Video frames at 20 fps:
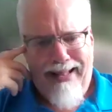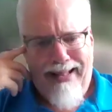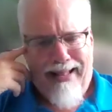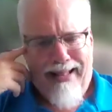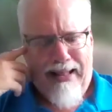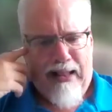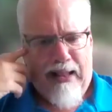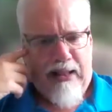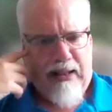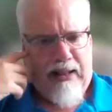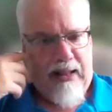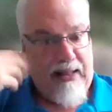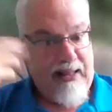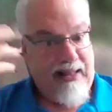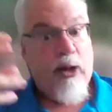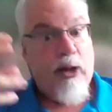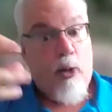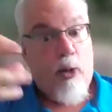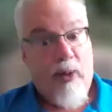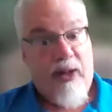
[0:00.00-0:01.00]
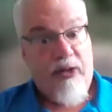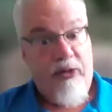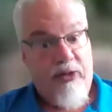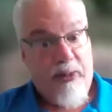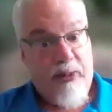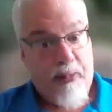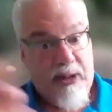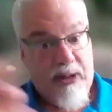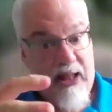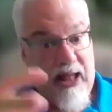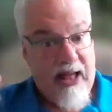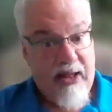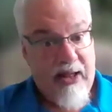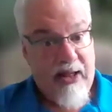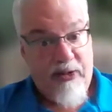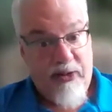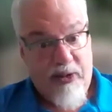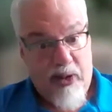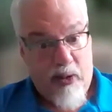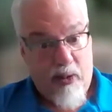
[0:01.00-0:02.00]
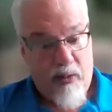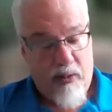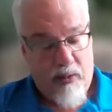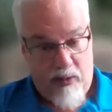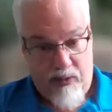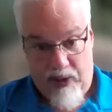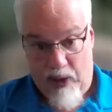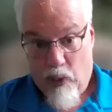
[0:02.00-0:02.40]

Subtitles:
and that integrates and applies their